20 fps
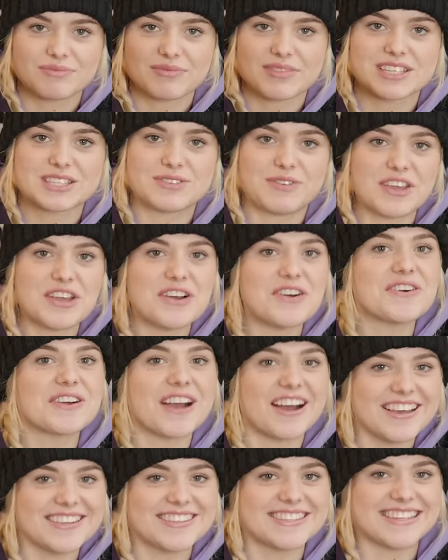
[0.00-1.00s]
It's for your
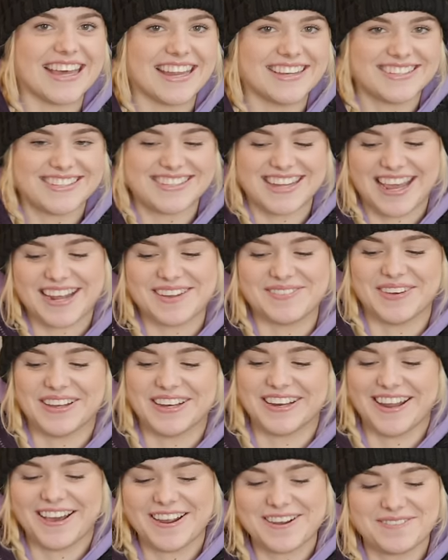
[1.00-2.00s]
guys'
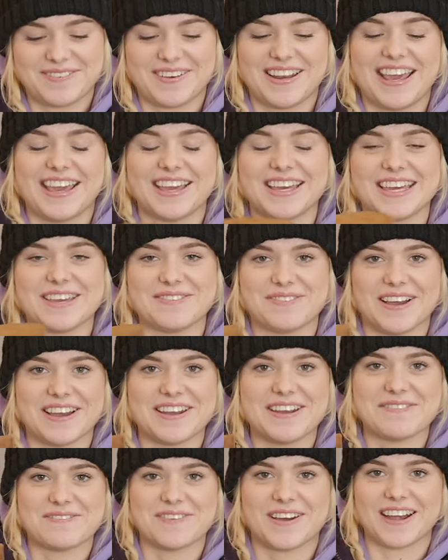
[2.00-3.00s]
entertainment, and hopefully you
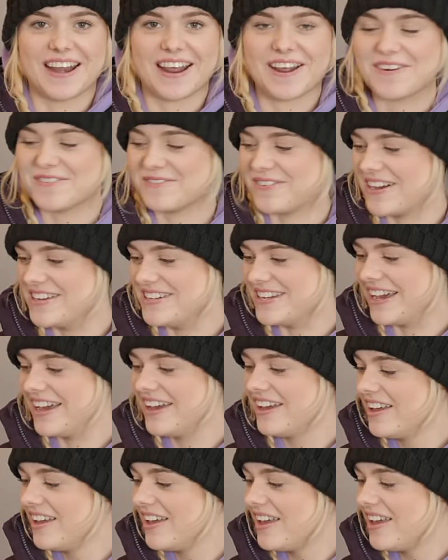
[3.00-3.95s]
find it funny or find it